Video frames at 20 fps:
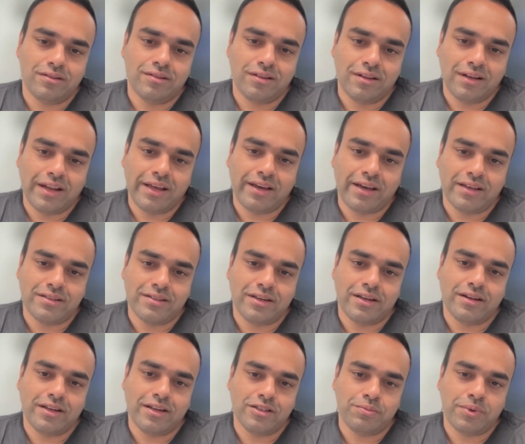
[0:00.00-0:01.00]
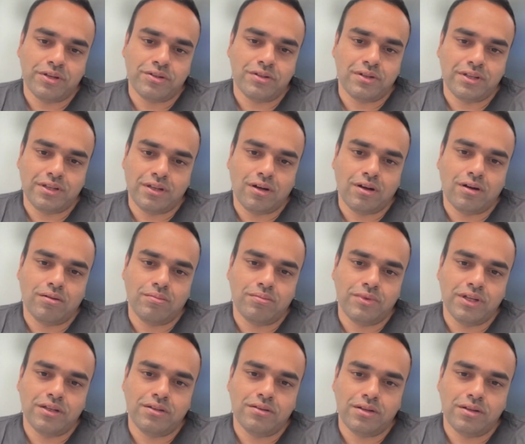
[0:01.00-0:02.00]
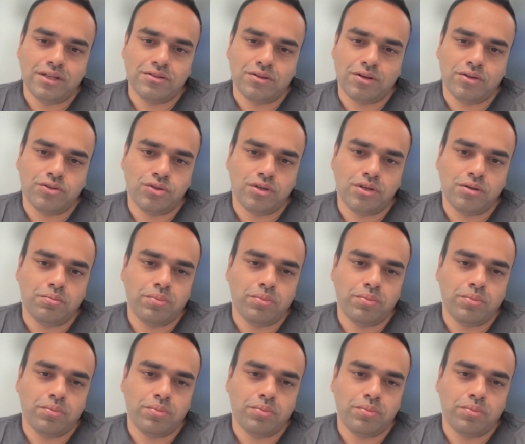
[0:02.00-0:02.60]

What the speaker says: like I said, especially knee surgery.